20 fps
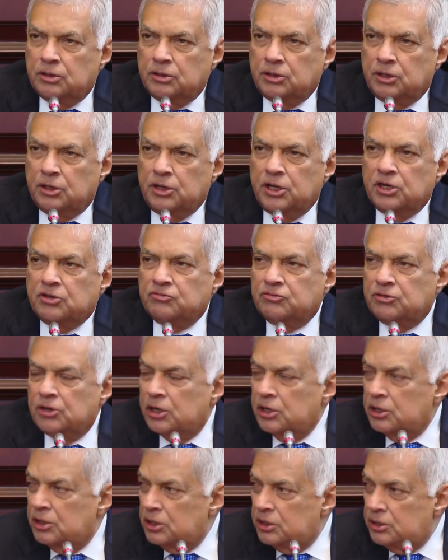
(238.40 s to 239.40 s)
The next
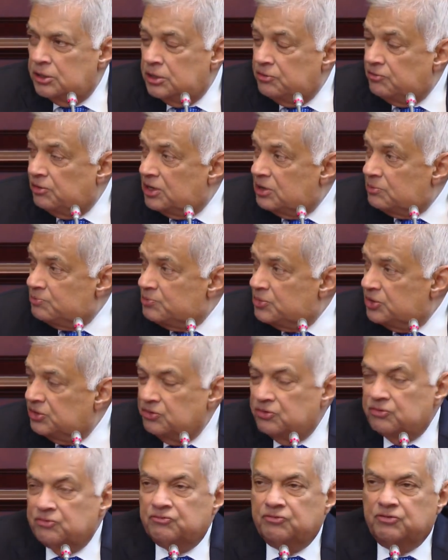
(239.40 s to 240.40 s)

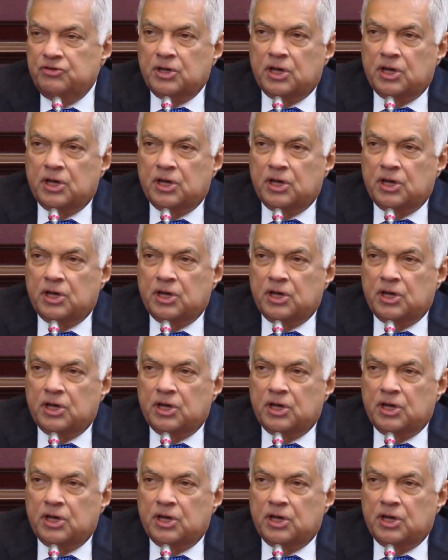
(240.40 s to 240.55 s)
developments we